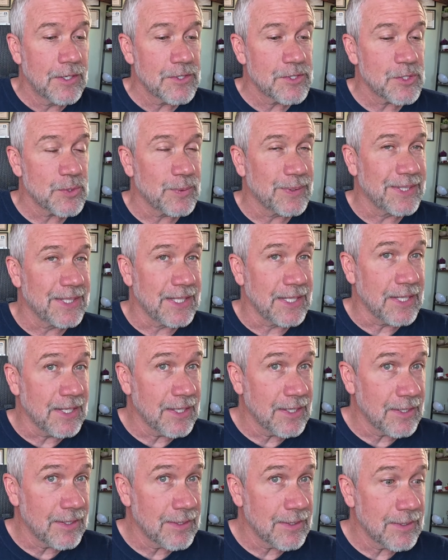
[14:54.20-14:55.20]
So in the
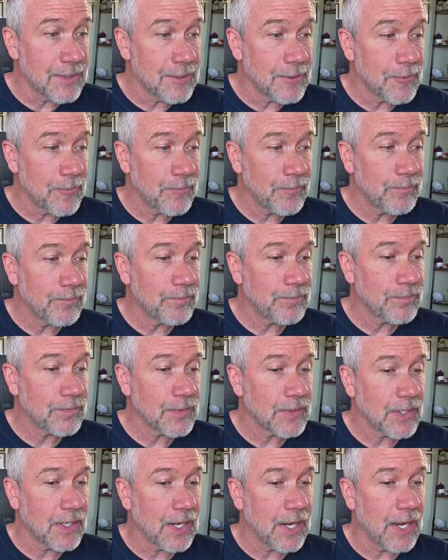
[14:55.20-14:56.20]
end,
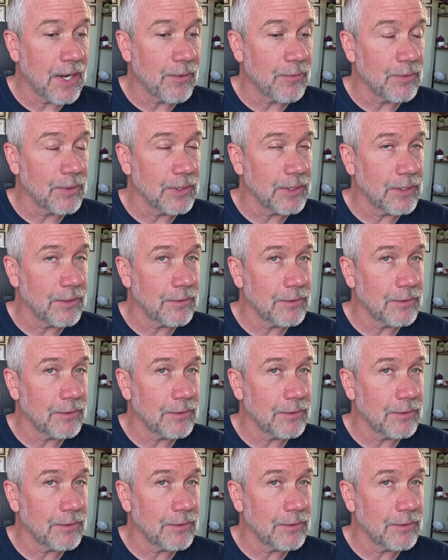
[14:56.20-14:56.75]
I really